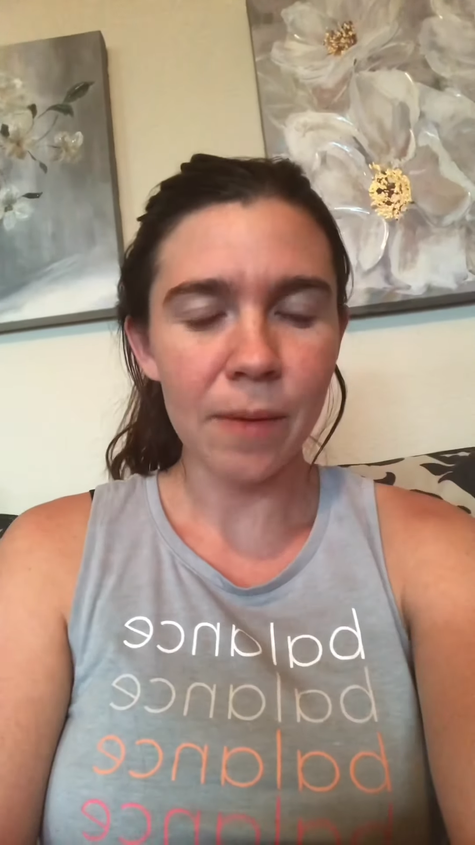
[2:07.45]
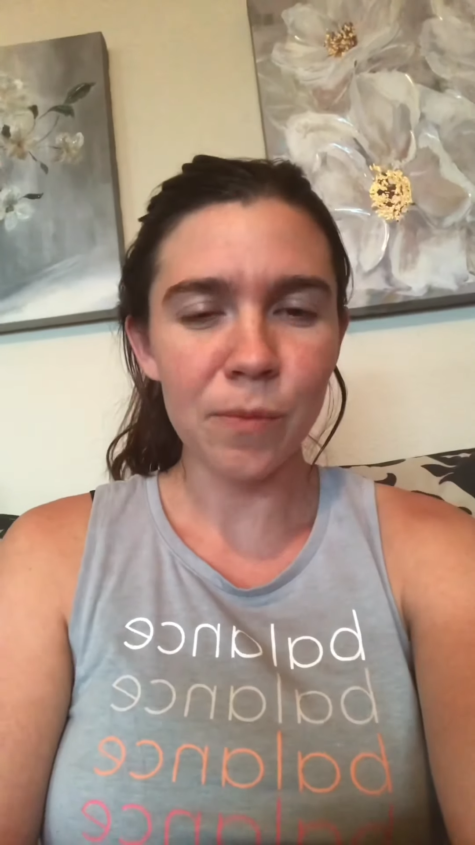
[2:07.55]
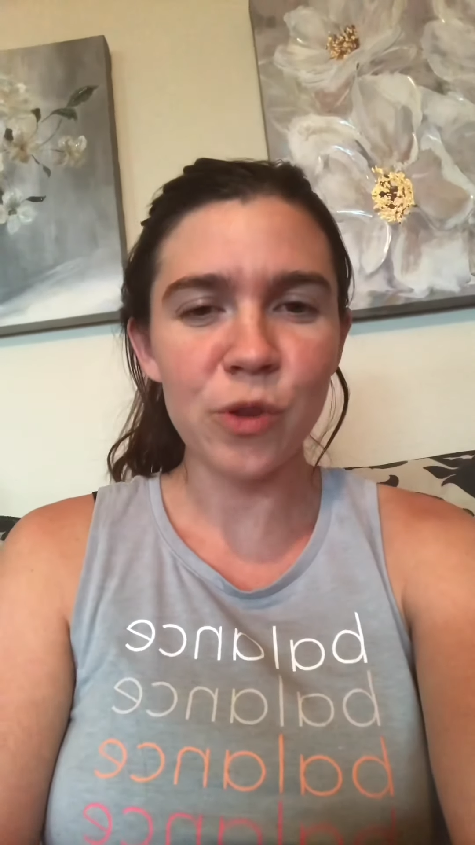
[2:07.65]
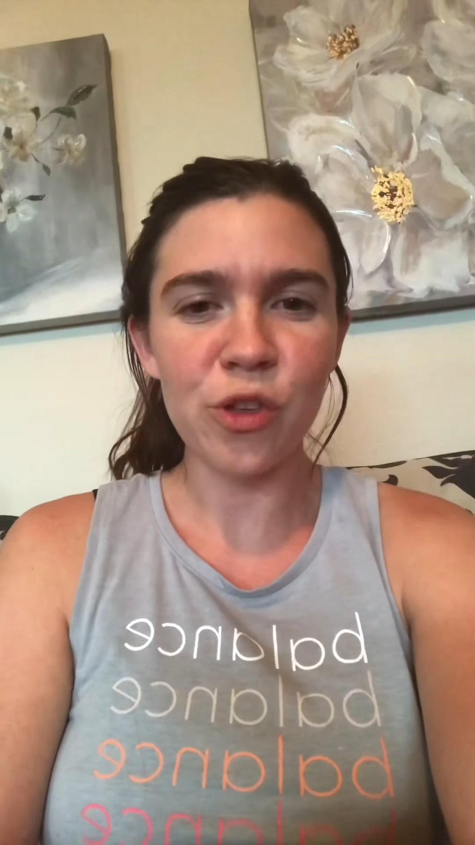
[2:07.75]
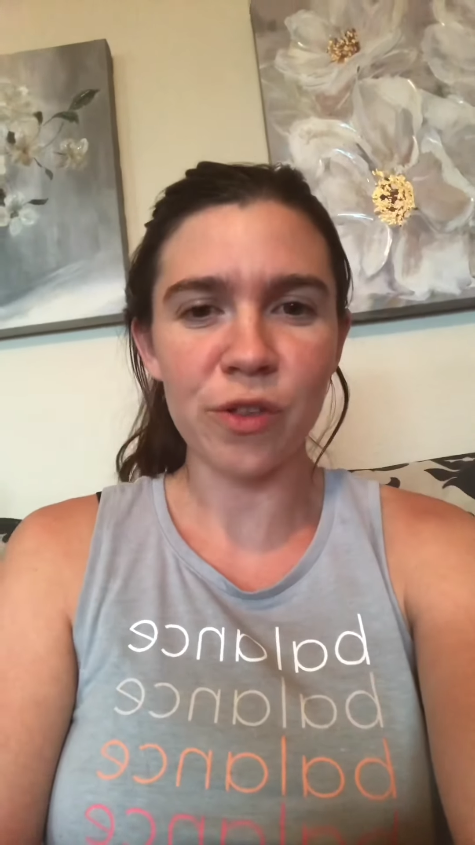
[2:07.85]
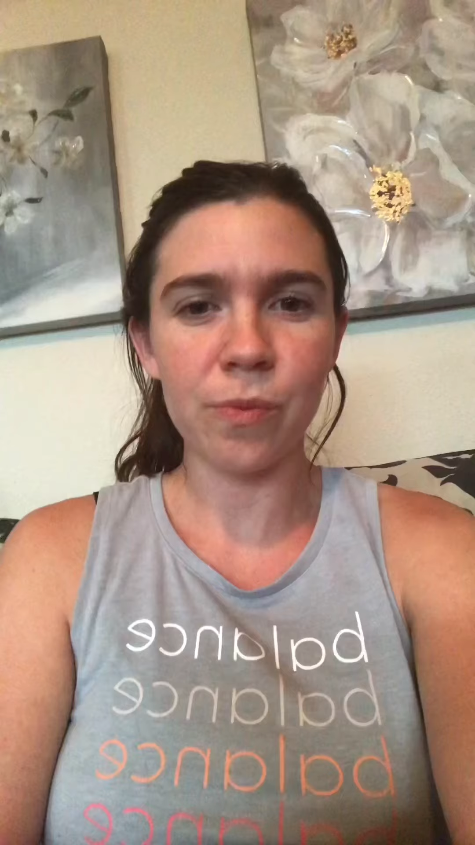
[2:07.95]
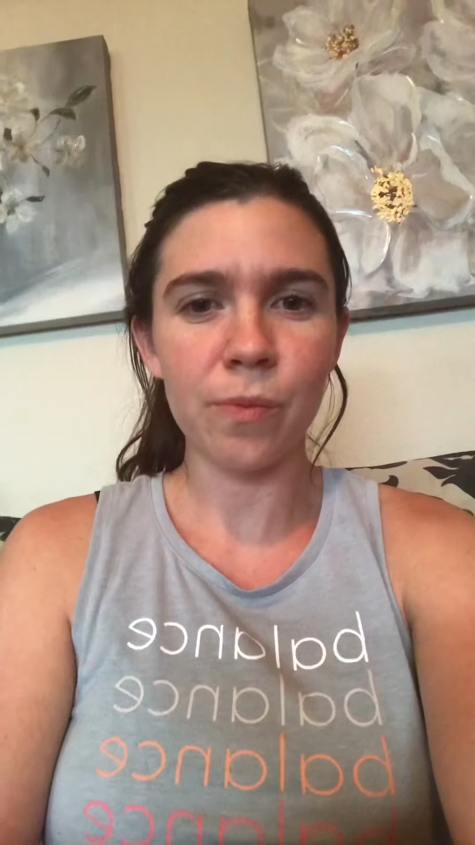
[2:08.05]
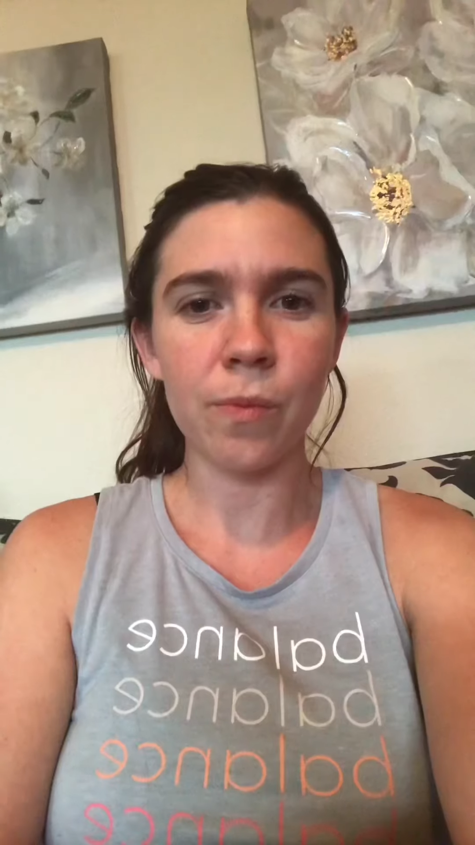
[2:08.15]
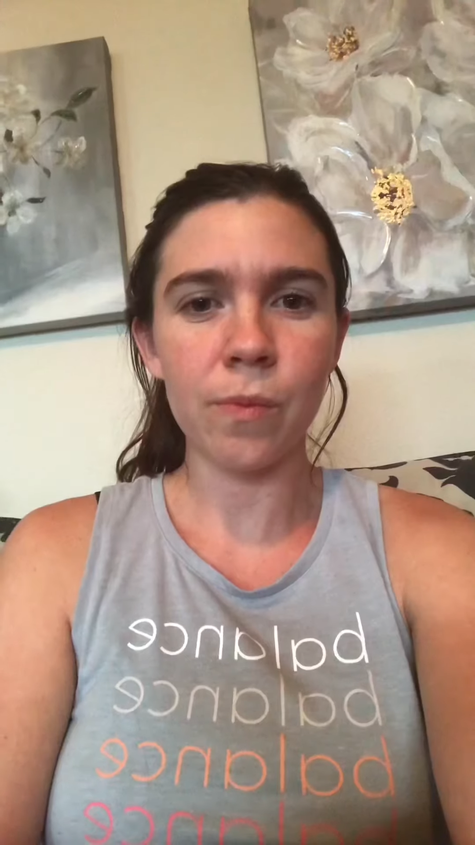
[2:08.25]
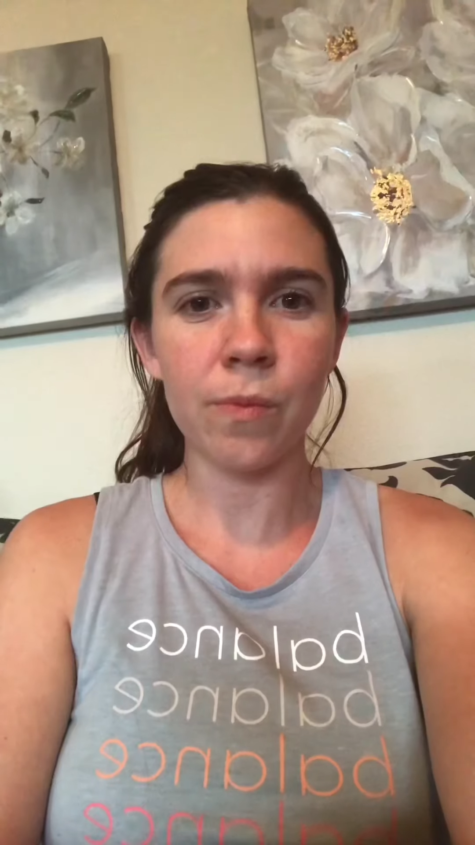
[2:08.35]
which is
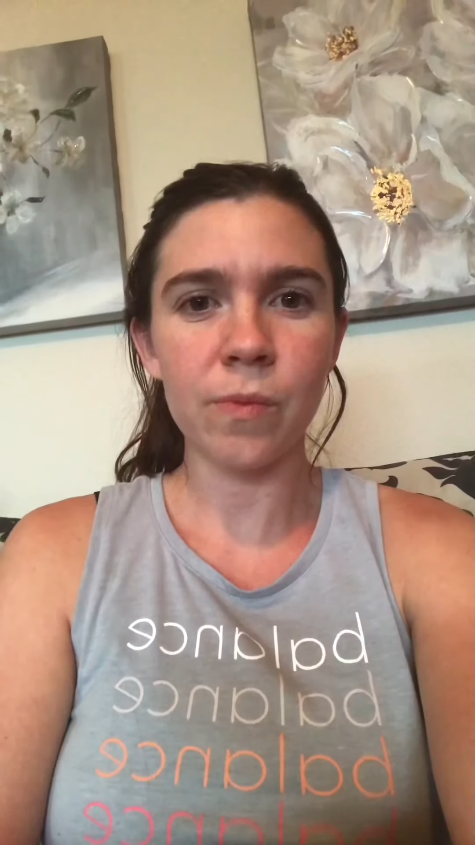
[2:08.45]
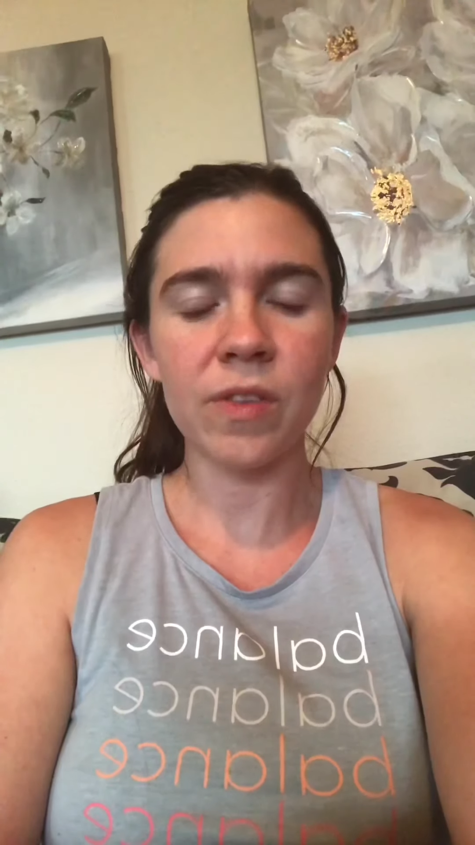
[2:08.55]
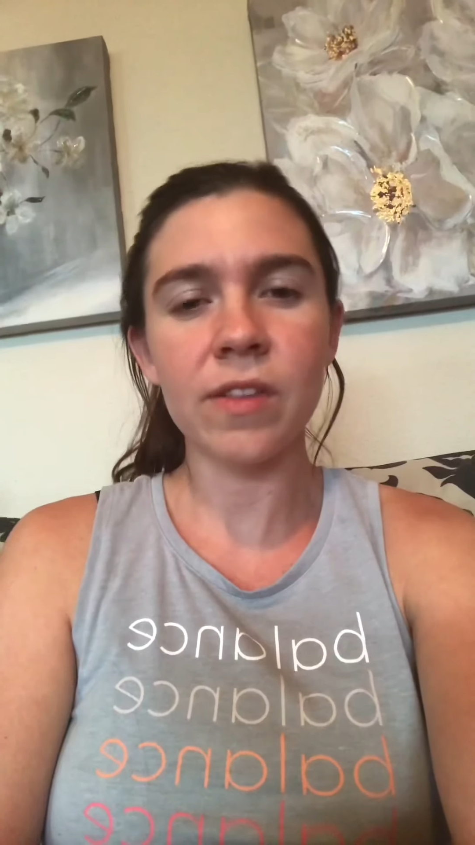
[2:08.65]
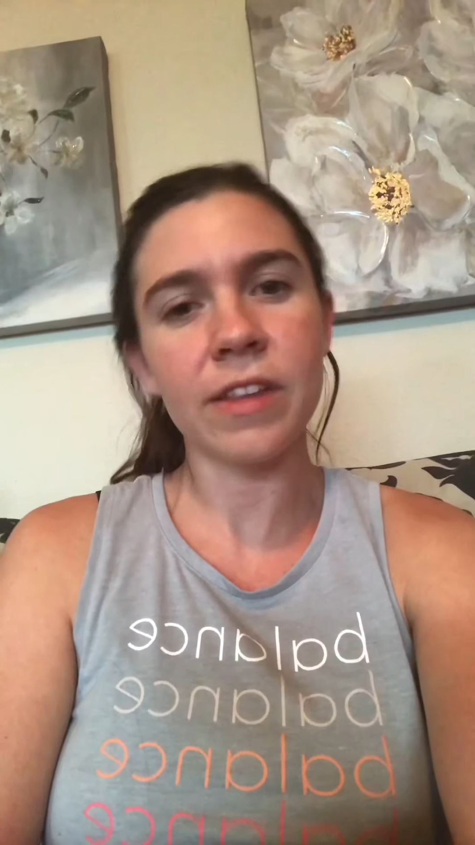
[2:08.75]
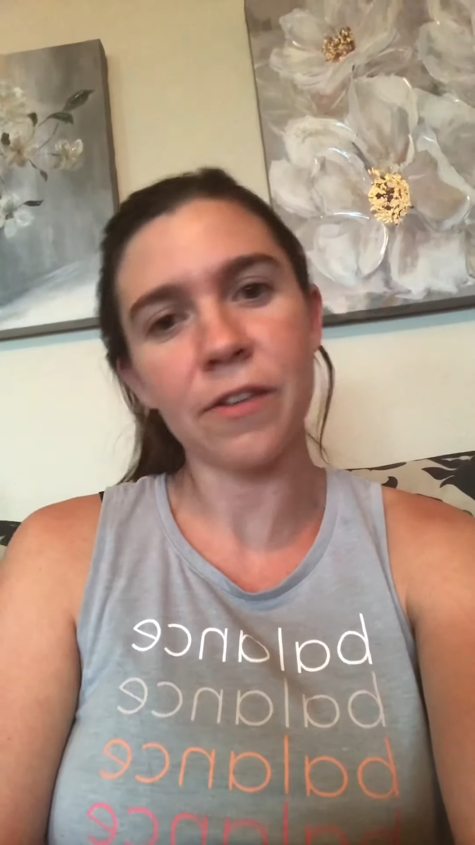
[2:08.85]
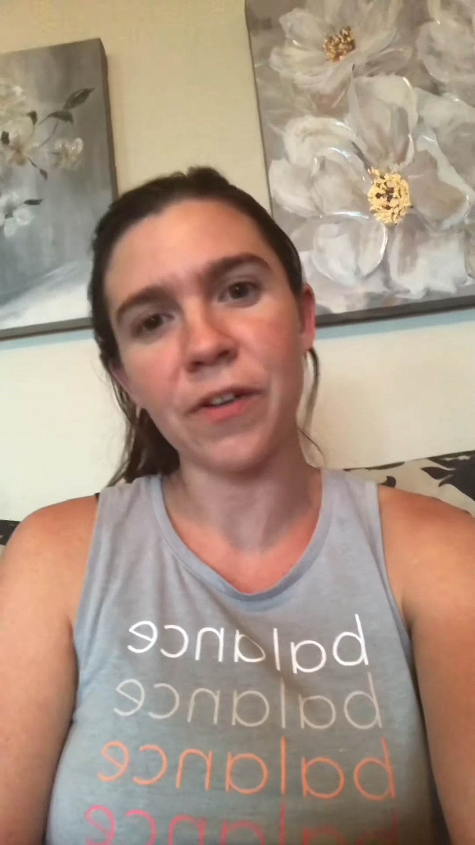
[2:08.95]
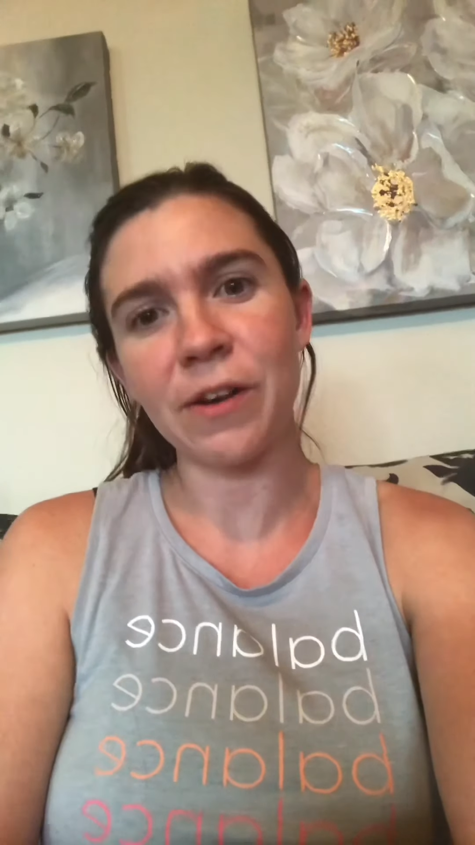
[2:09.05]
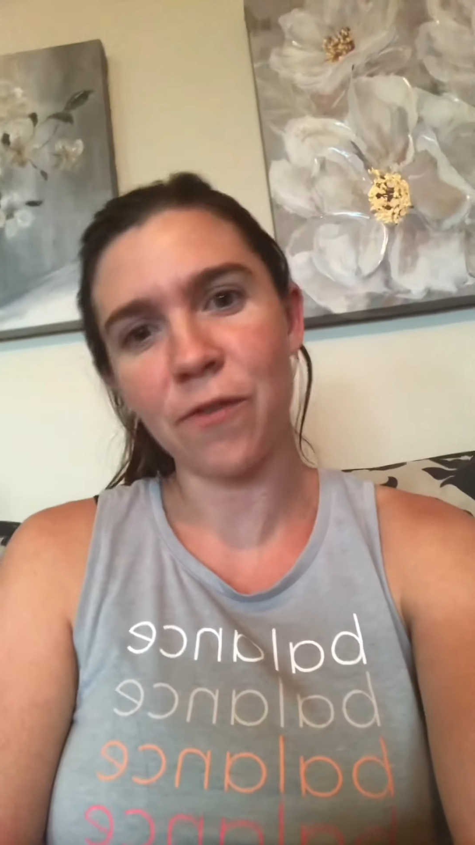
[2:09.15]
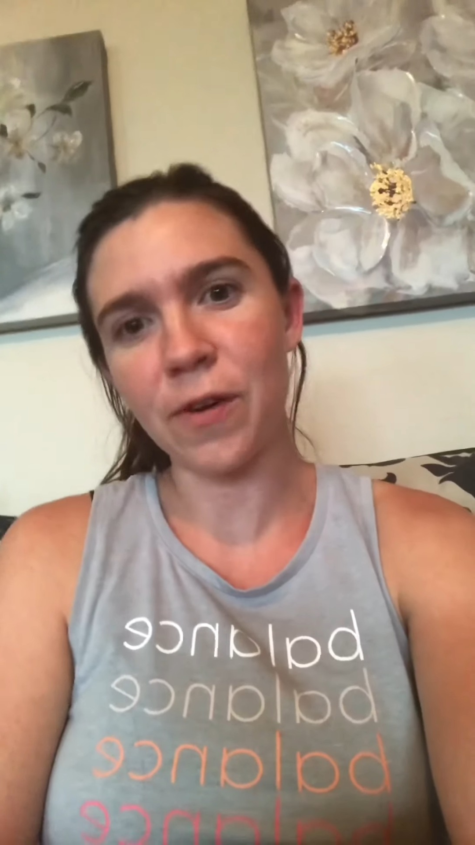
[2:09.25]
different